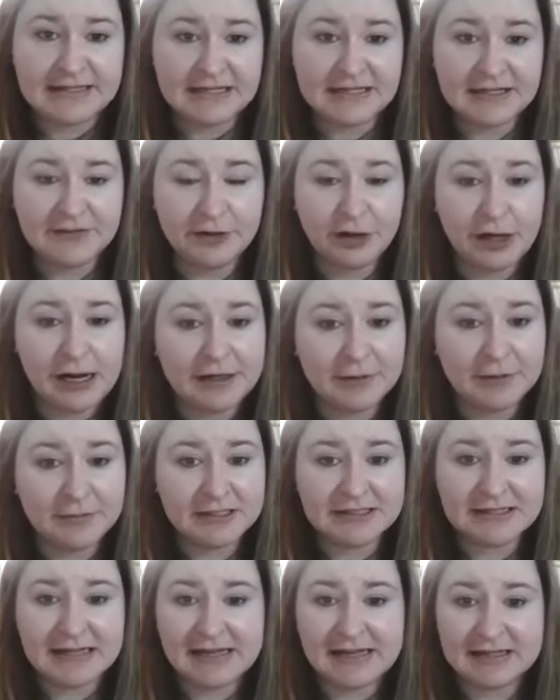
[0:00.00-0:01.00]
It says if your
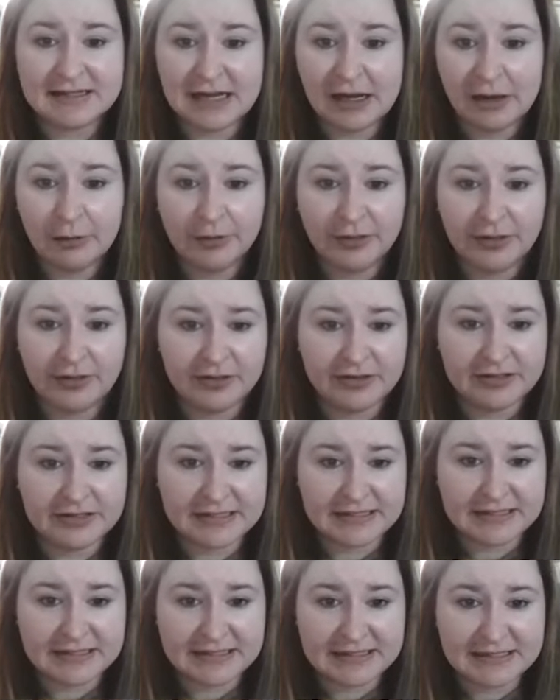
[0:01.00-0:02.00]
item does not sell
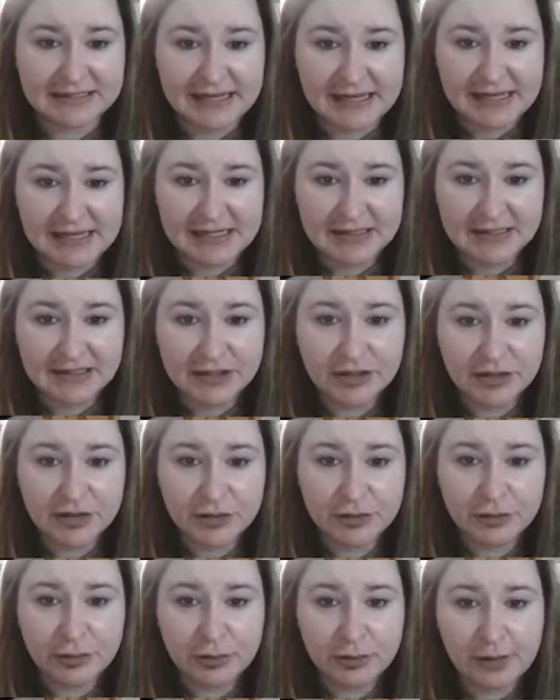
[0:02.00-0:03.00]
within the 60 days,
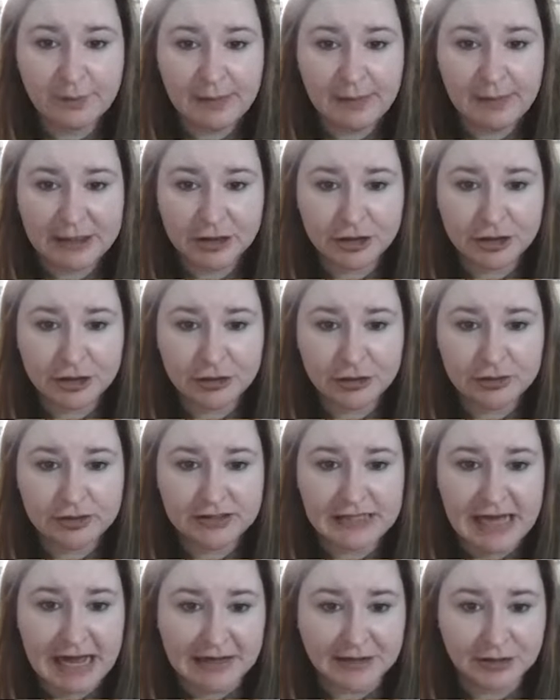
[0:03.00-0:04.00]
you may
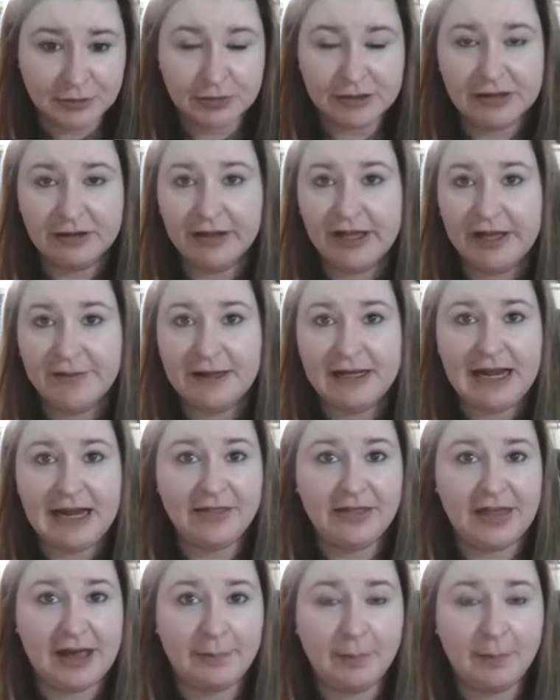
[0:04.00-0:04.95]
choose not to reclaim it.